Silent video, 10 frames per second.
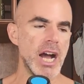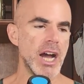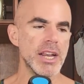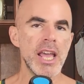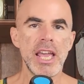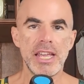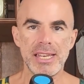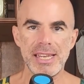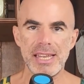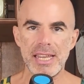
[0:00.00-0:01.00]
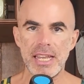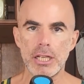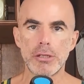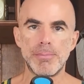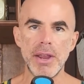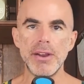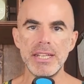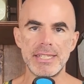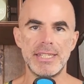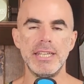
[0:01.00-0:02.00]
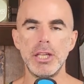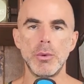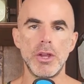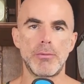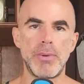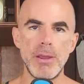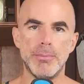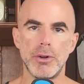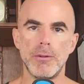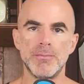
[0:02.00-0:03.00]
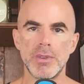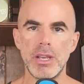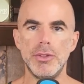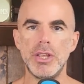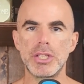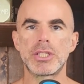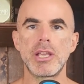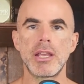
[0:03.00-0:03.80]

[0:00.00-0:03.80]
on experience dealing with people in this